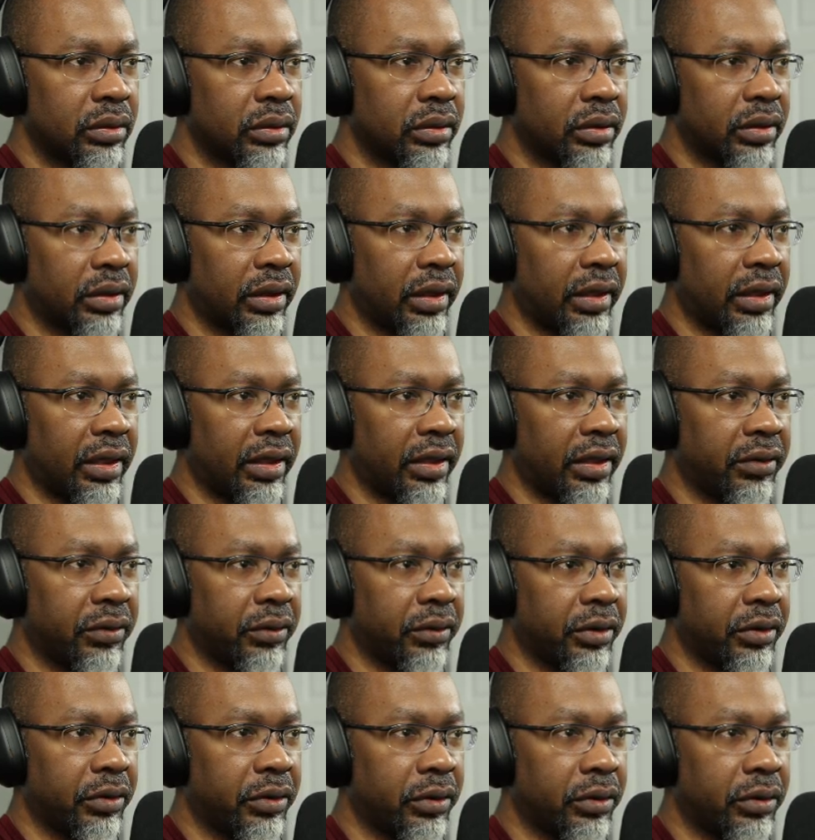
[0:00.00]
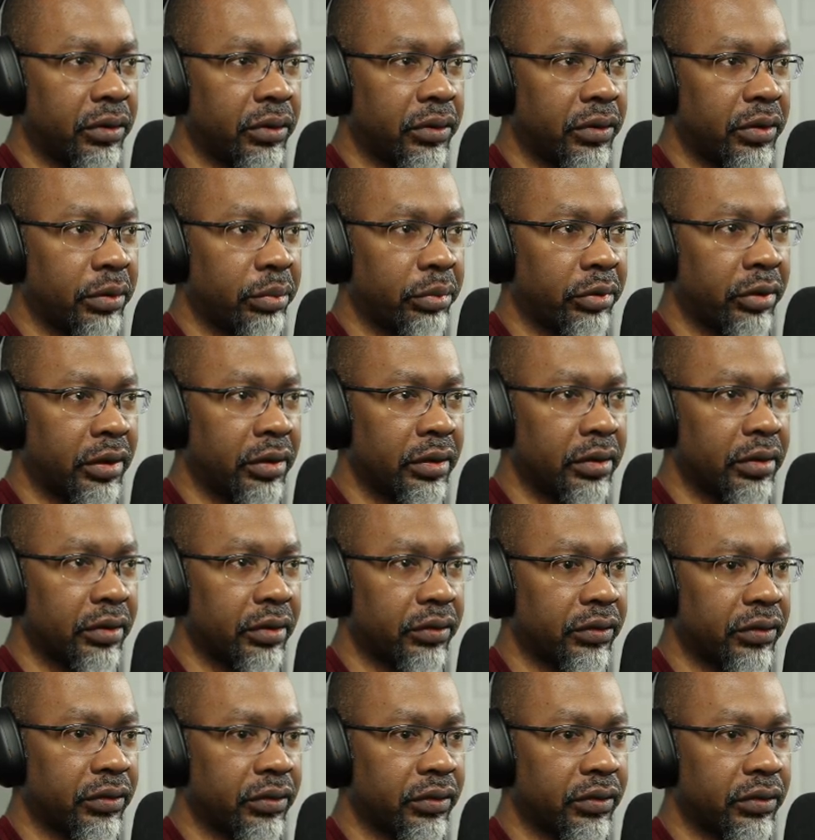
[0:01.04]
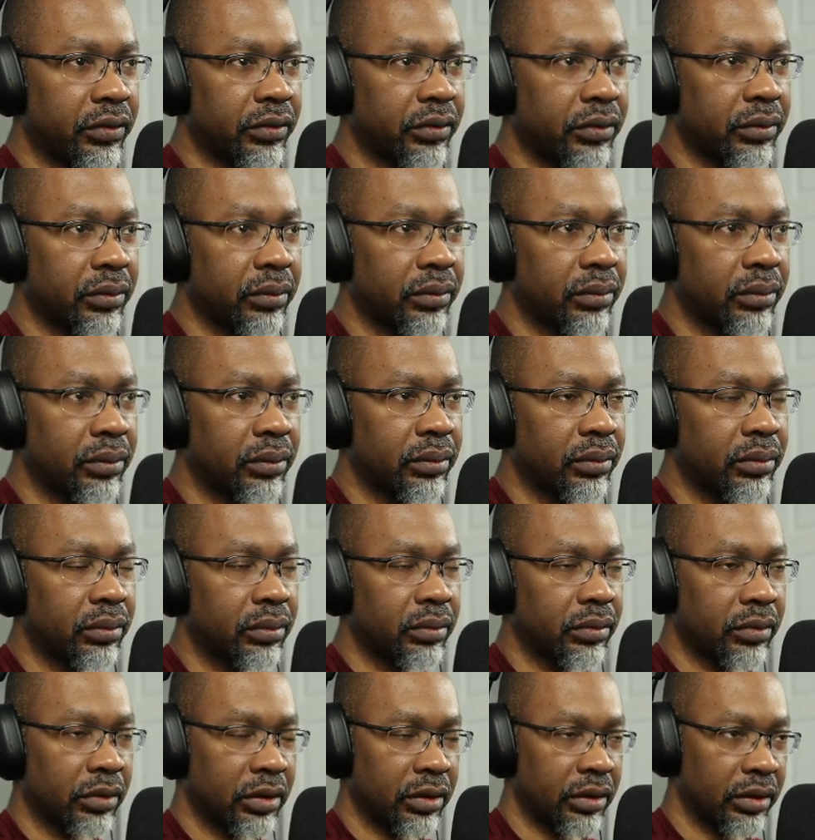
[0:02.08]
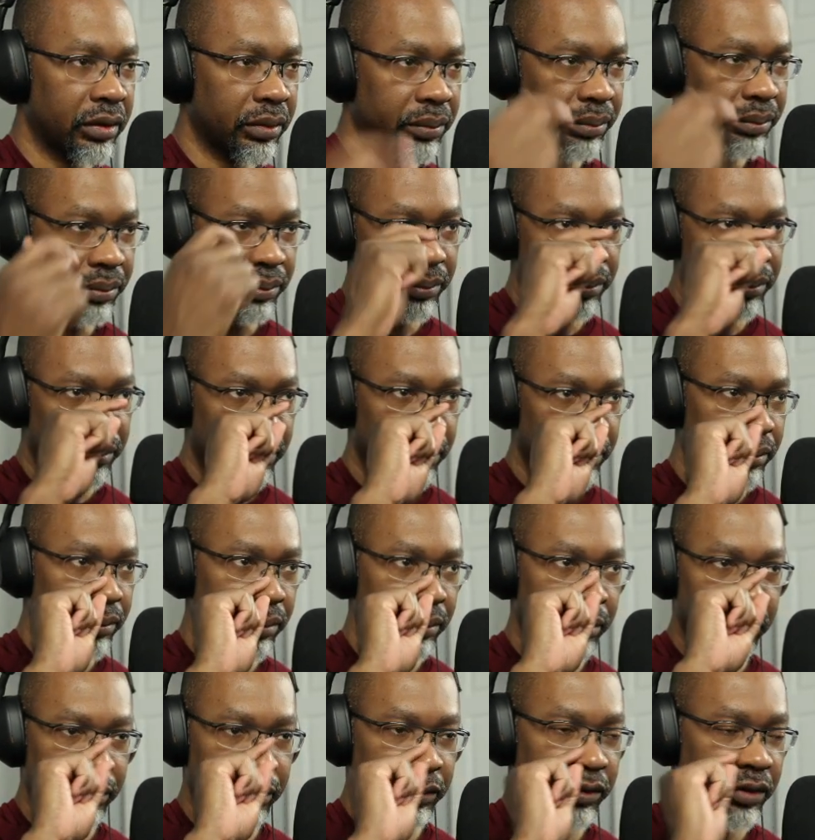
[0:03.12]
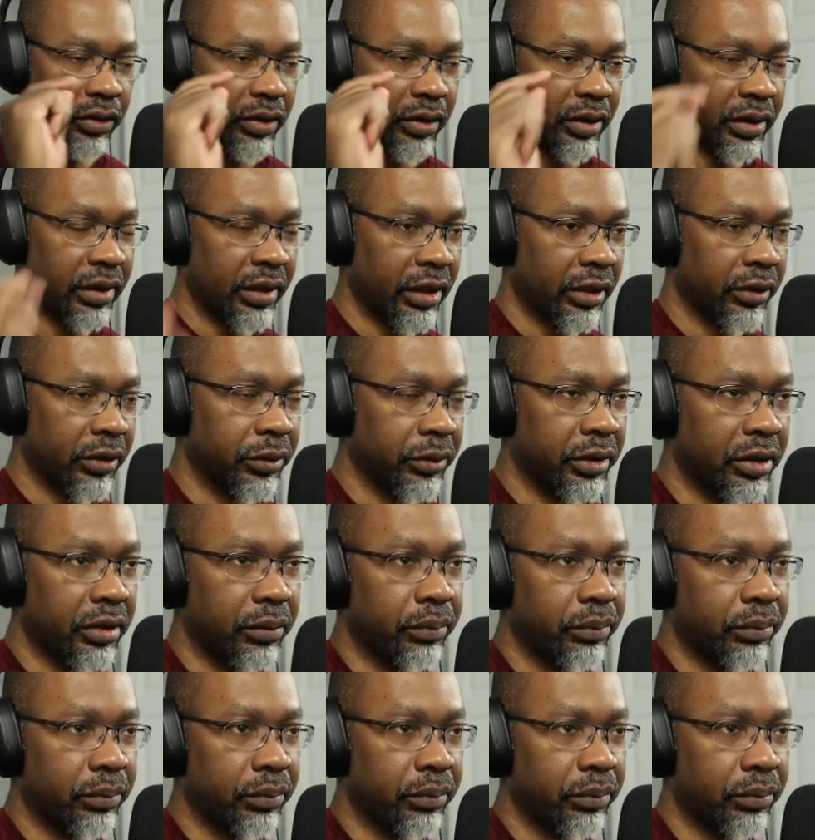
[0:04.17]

add on all the products to the gallery.